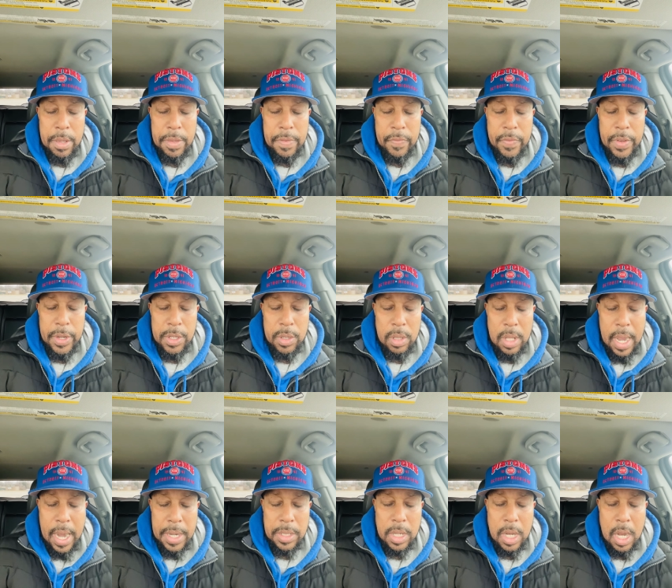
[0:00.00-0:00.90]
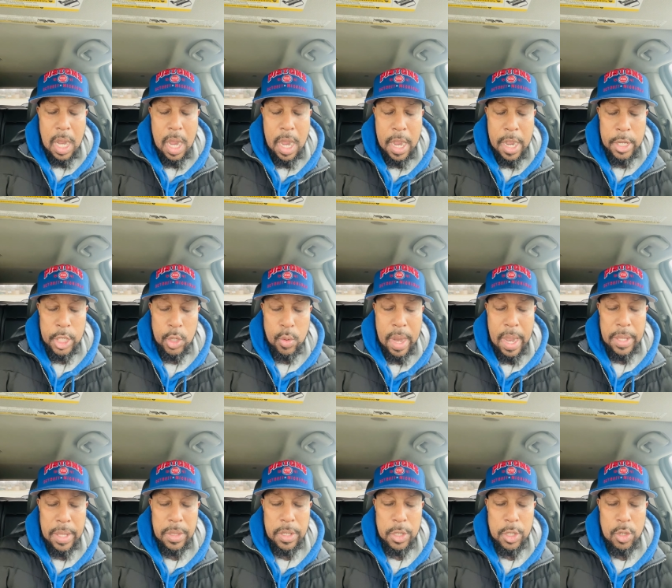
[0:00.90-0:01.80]
visualize the
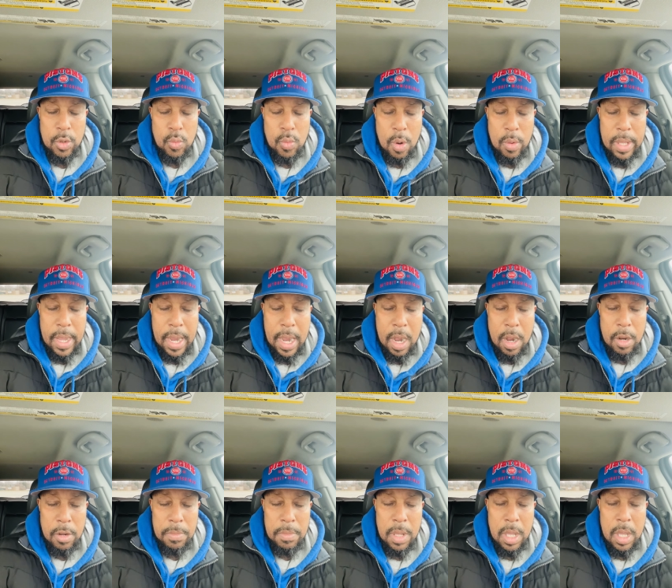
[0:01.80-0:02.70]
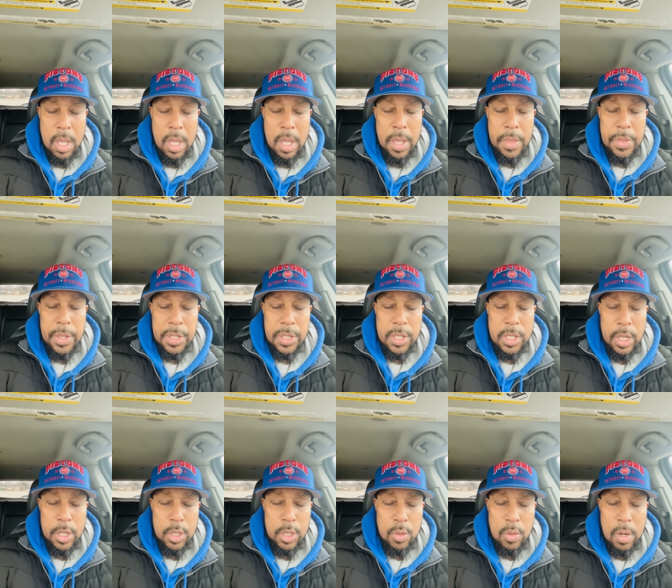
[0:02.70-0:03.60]
contract that you wrote out, the
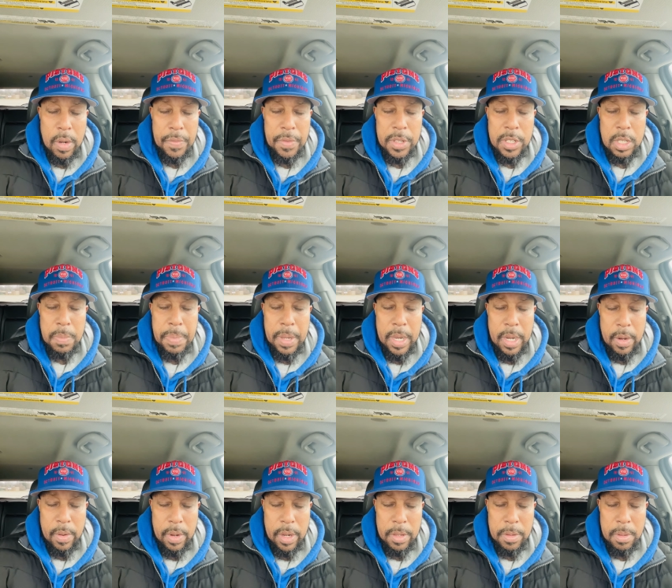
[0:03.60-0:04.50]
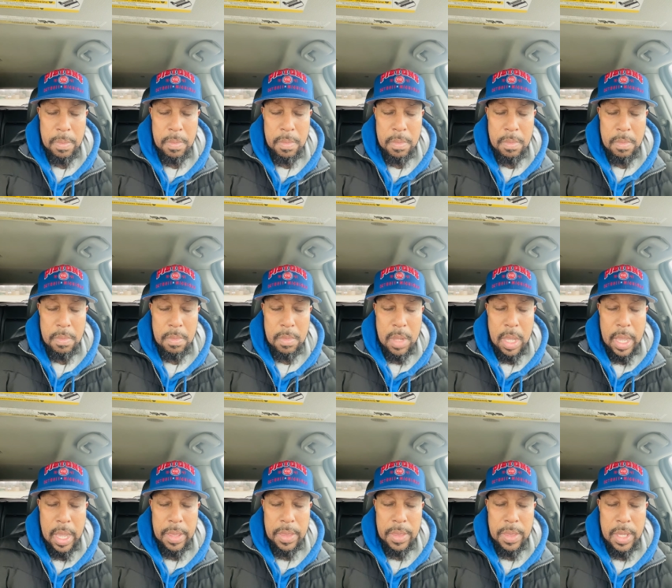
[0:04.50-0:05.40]
sigil of the spirit,
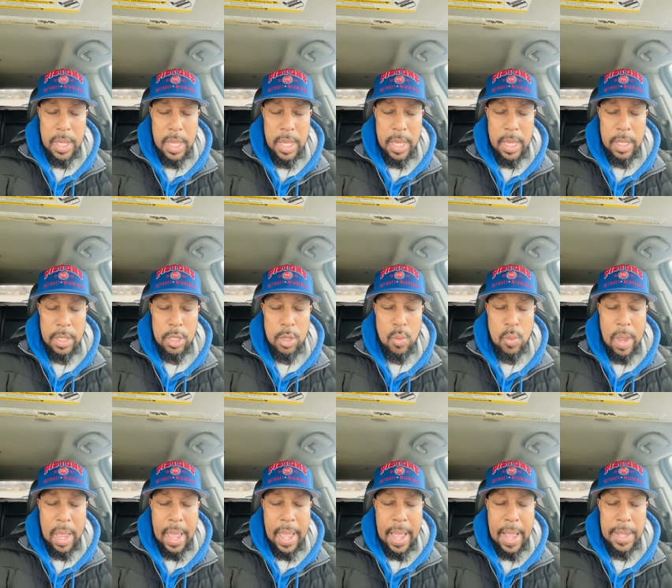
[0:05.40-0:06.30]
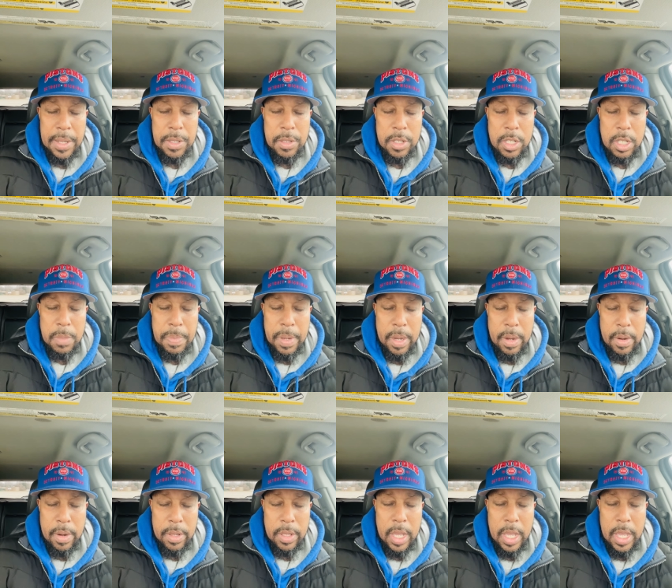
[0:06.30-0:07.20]
and then you ask the
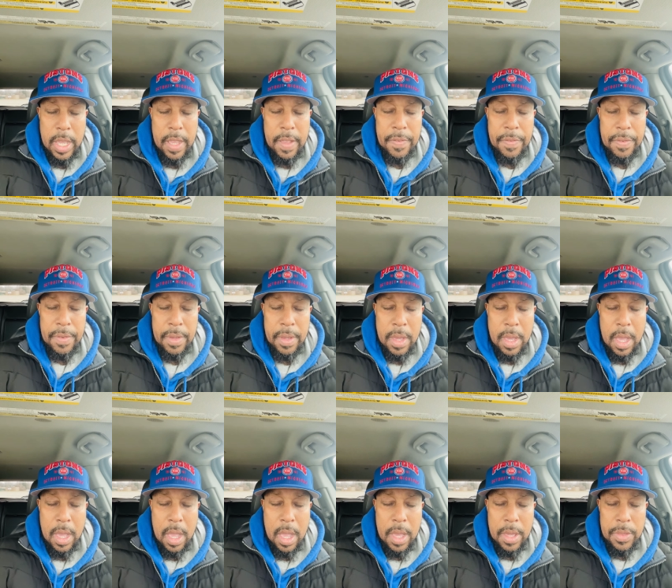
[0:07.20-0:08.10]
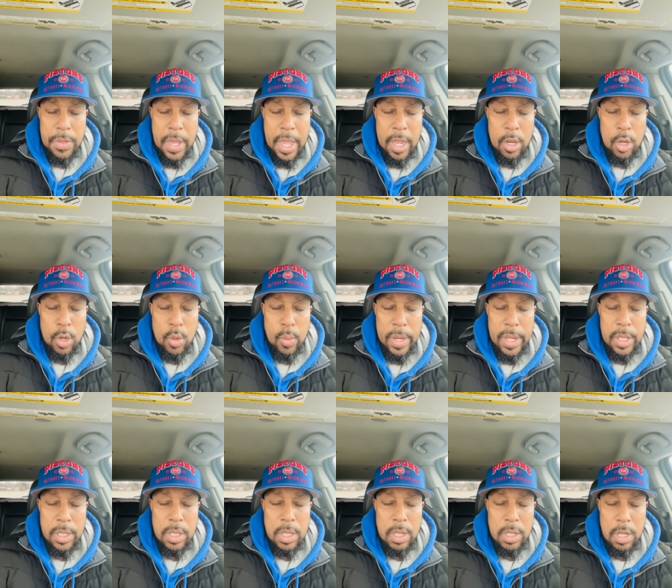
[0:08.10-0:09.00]
spirit if they agree
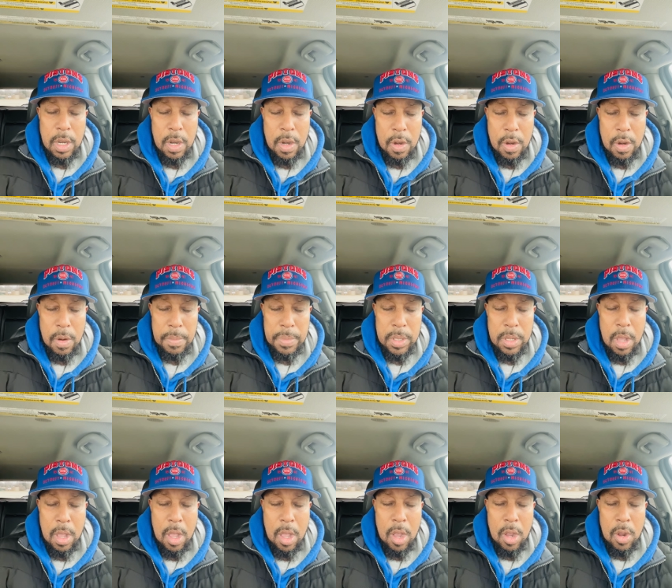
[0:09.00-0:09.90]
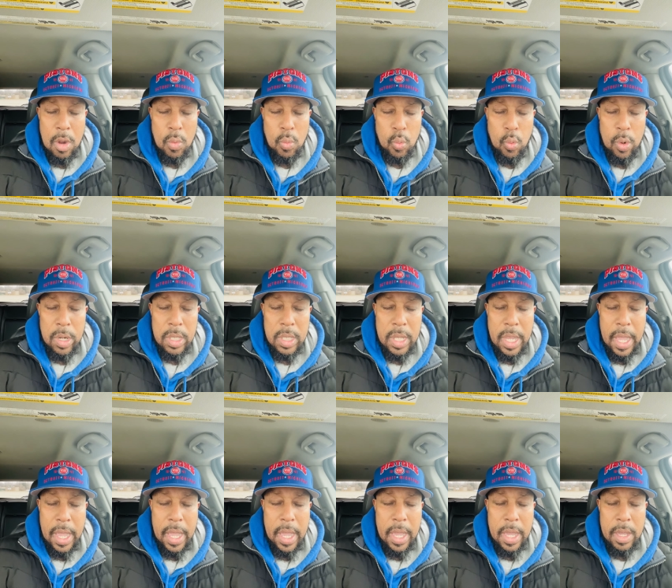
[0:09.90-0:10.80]
to the terms, would
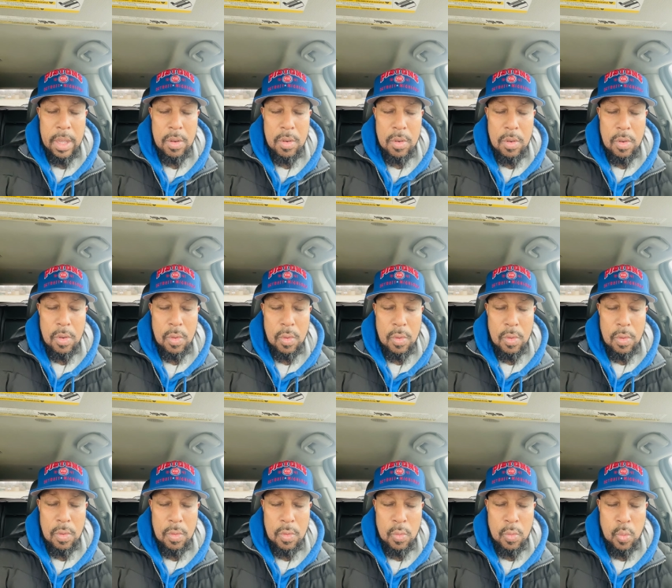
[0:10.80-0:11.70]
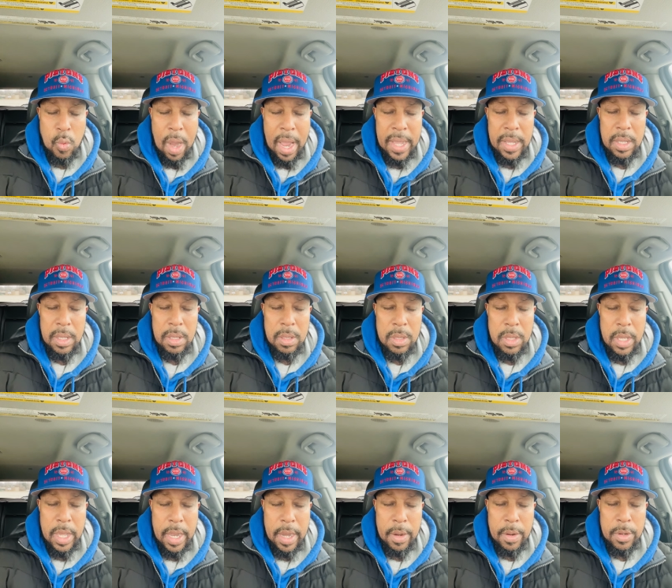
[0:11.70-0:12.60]
they write
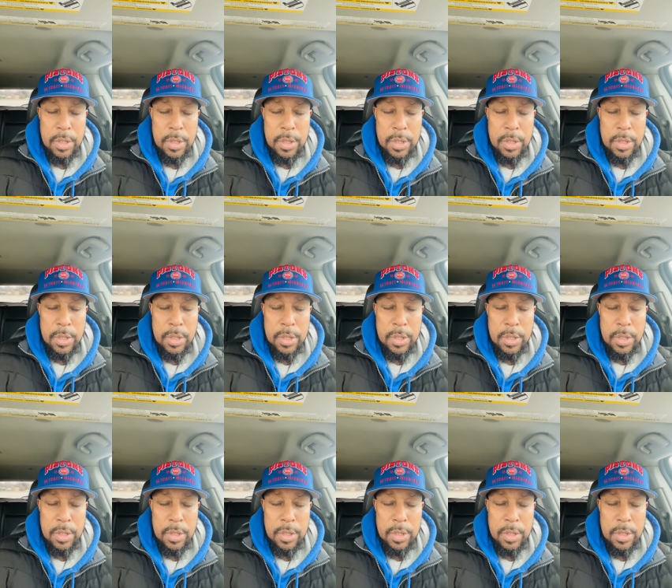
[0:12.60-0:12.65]
their